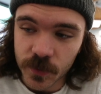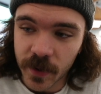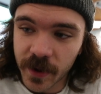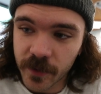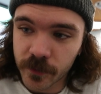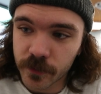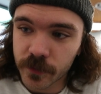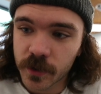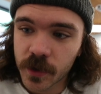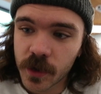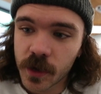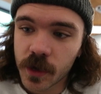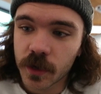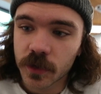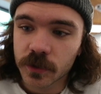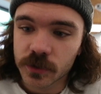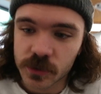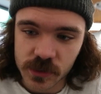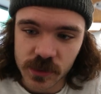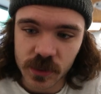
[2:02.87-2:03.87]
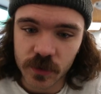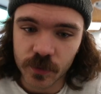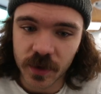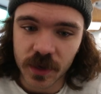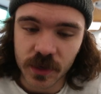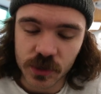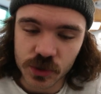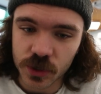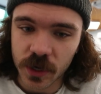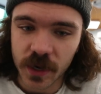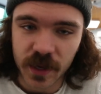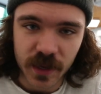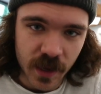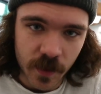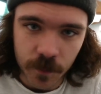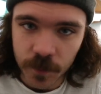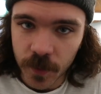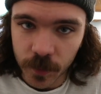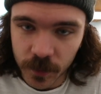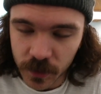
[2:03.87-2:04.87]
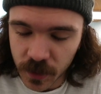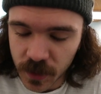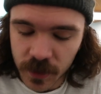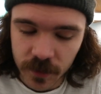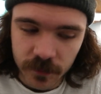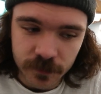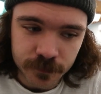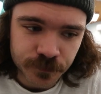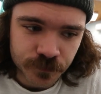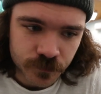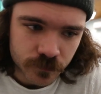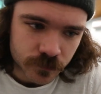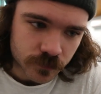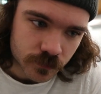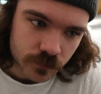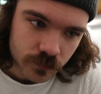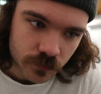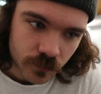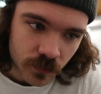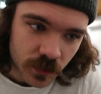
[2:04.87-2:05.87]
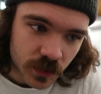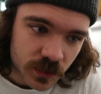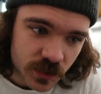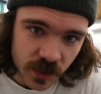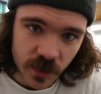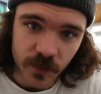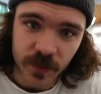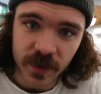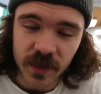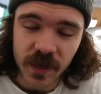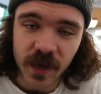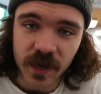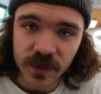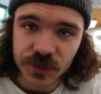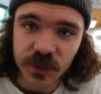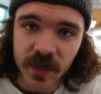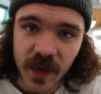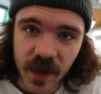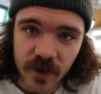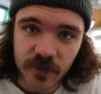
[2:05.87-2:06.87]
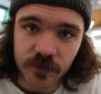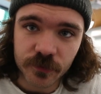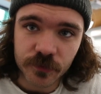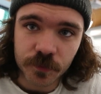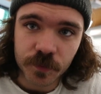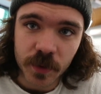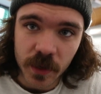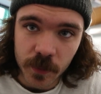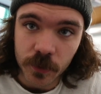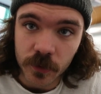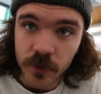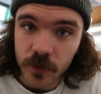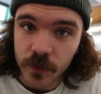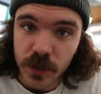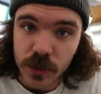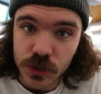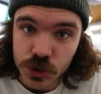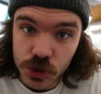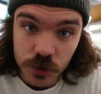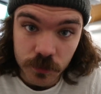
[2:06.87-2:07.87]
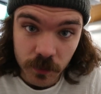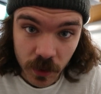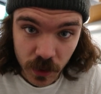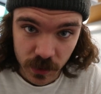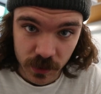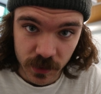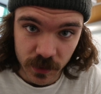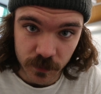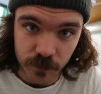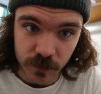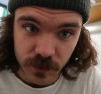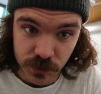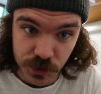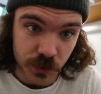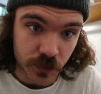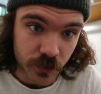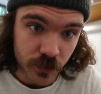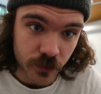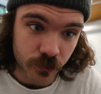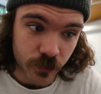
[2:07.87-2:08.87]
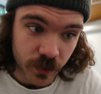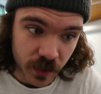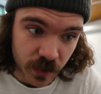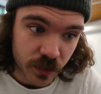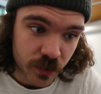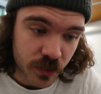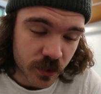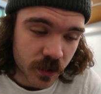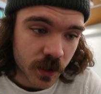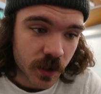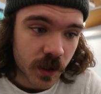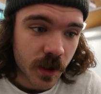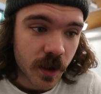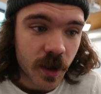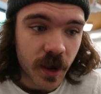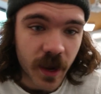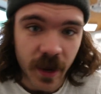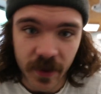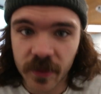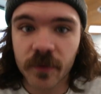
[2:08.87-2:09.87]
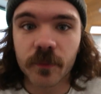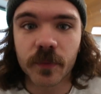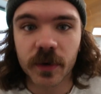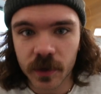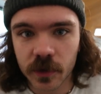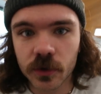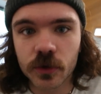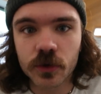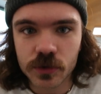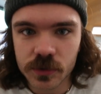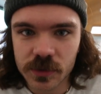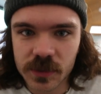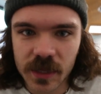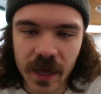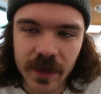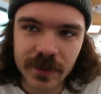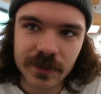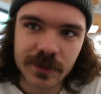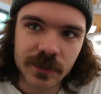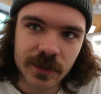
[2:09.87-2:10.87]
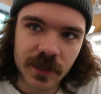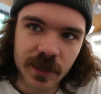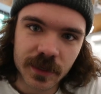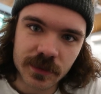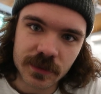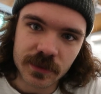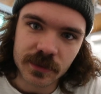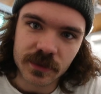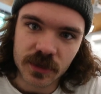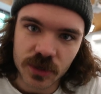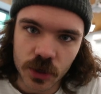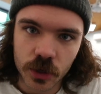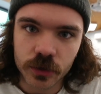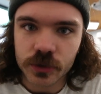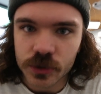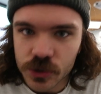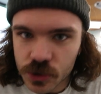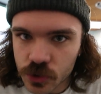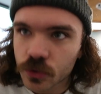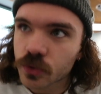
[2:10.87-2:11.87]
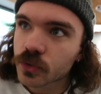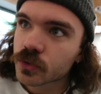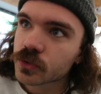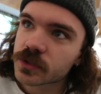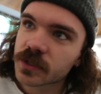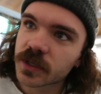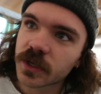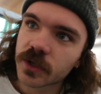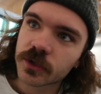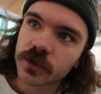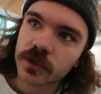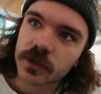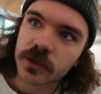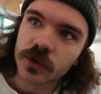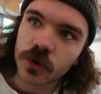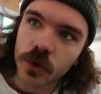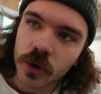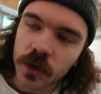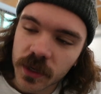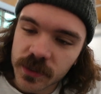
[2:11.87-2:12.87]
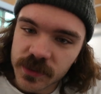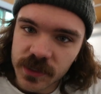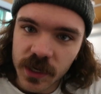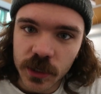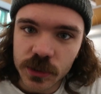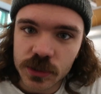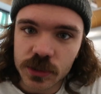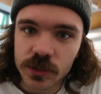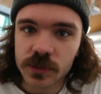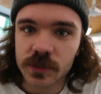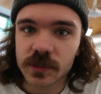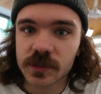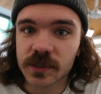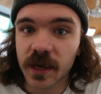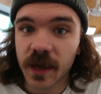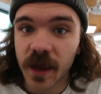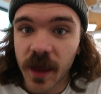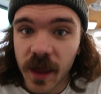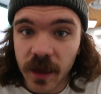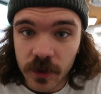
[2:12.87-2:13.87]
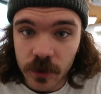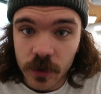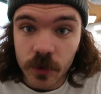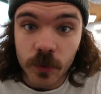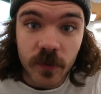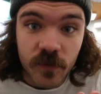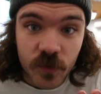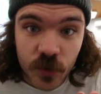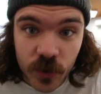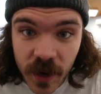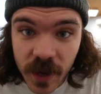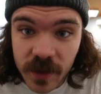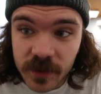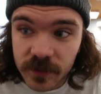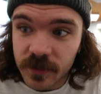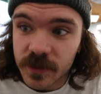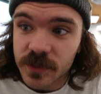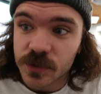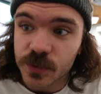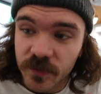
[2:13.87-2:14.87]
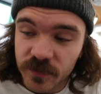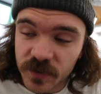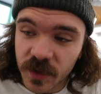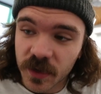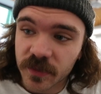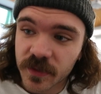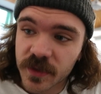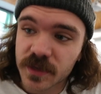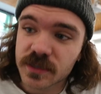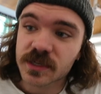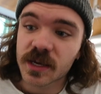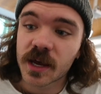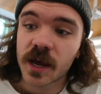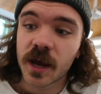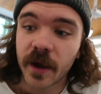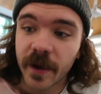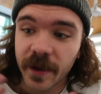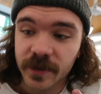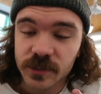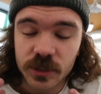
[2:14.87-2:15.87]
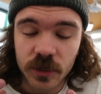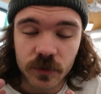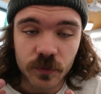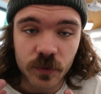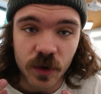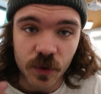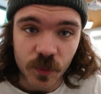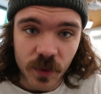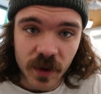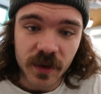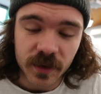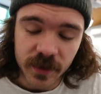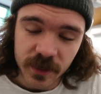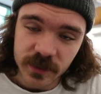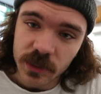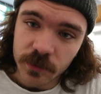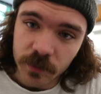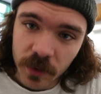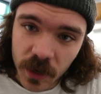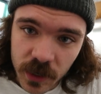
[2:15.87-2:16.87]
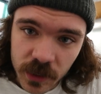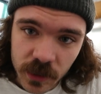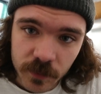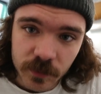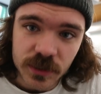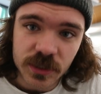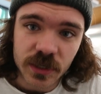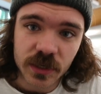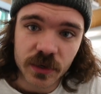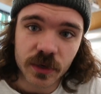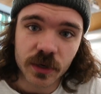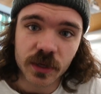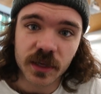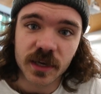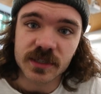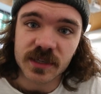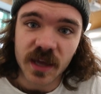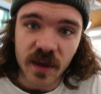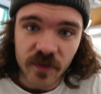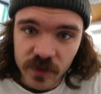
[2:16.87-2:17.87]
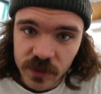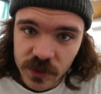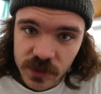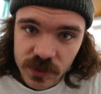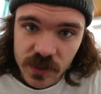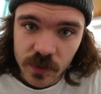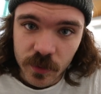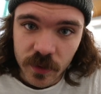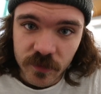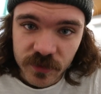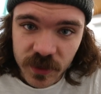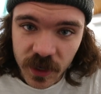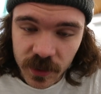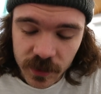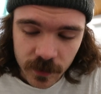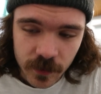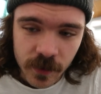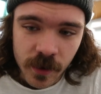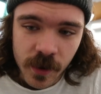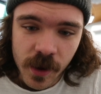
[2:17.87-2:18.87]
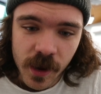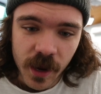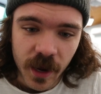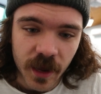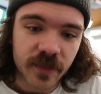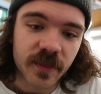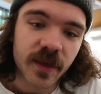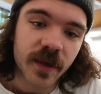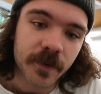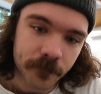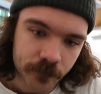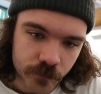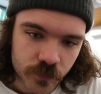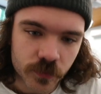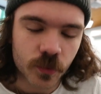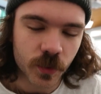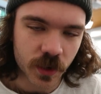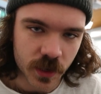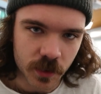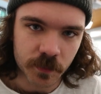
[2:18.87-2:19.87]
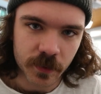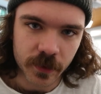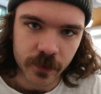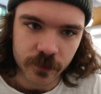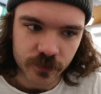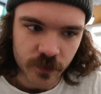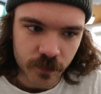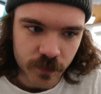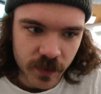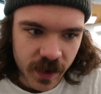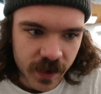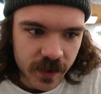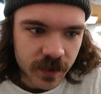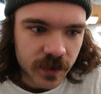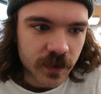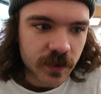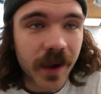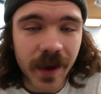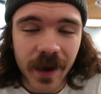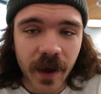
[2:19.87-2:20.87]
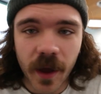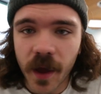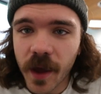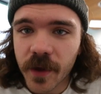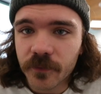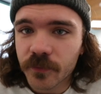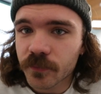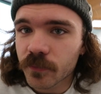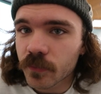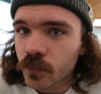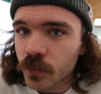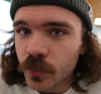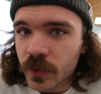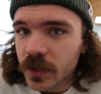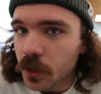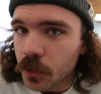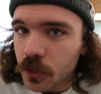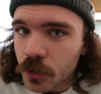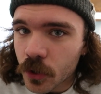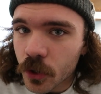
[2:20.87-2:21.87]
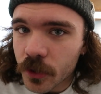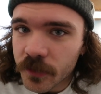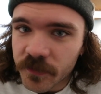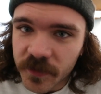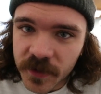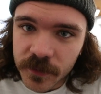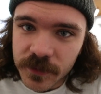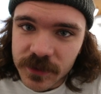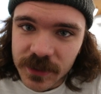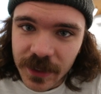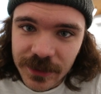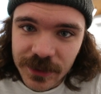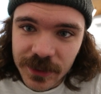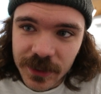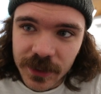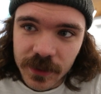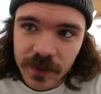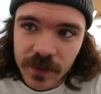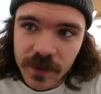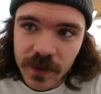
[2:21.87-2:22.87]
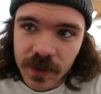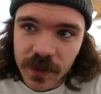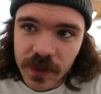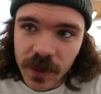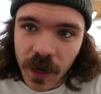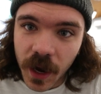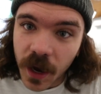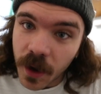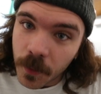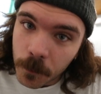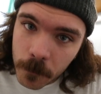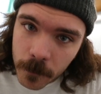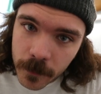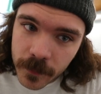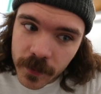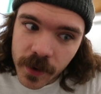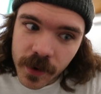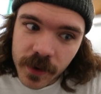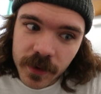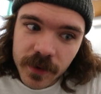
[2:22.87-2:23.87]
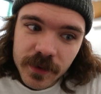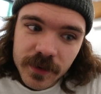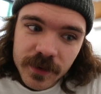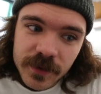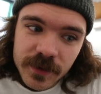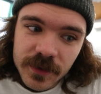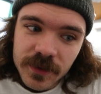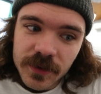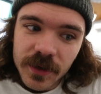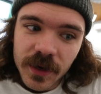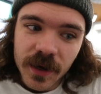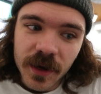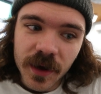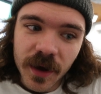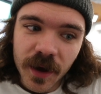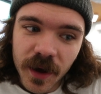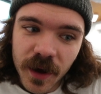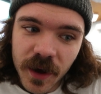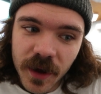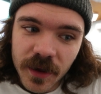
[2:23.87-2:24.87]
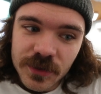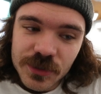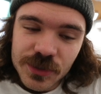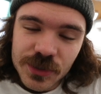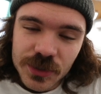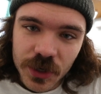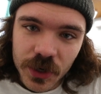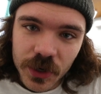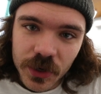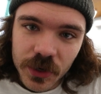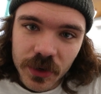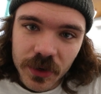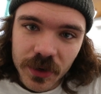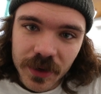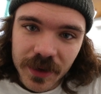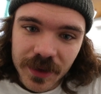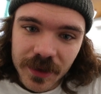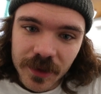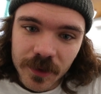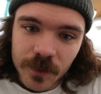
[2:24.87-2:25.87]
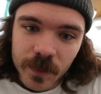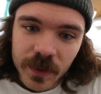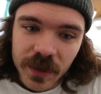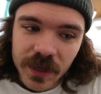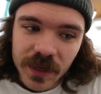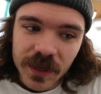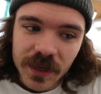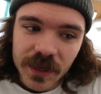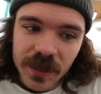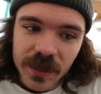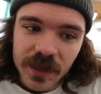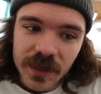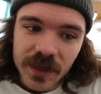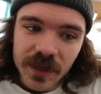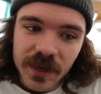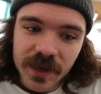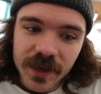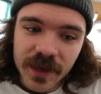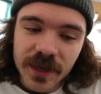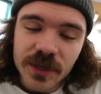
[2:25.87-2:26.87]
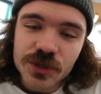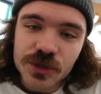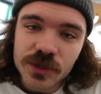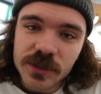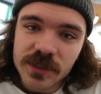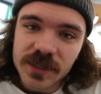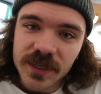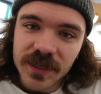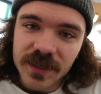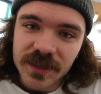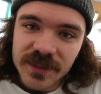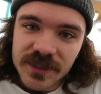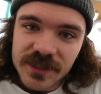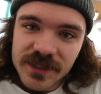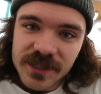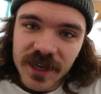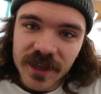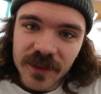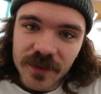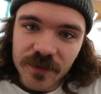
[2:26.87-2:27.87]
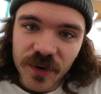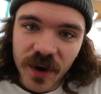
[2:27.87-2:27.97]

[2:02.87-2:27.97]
round just that we can try and get people in so that we can actually have people that we can shoot marketing material with. And then we can use that to then go to schools and go to organizations and say, hey, you know, we've created this, we've done this, it's gone really well, here's our marketing material, here's evidence that we've done it, and then we can build from there. I, I we don't know if anyone's actually gonna come, uh, so it'll be interesting to say the